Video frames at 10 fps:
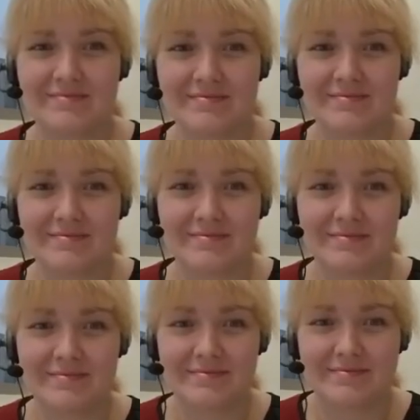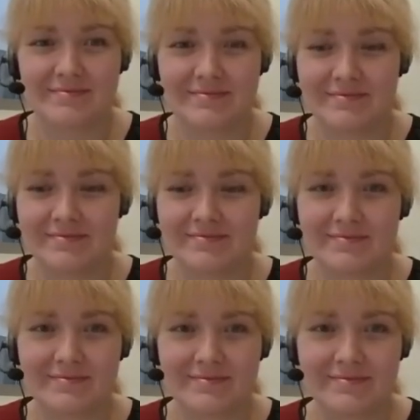
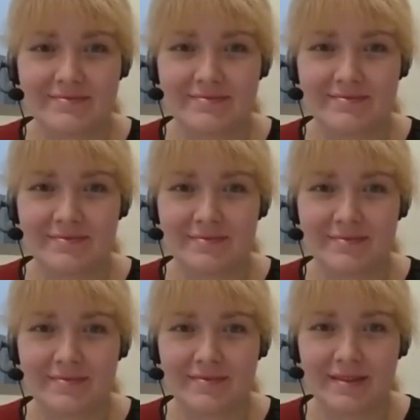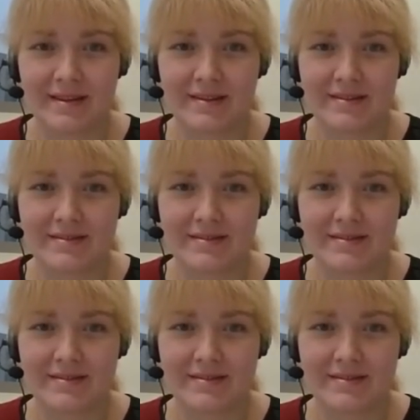This person isn't speaking.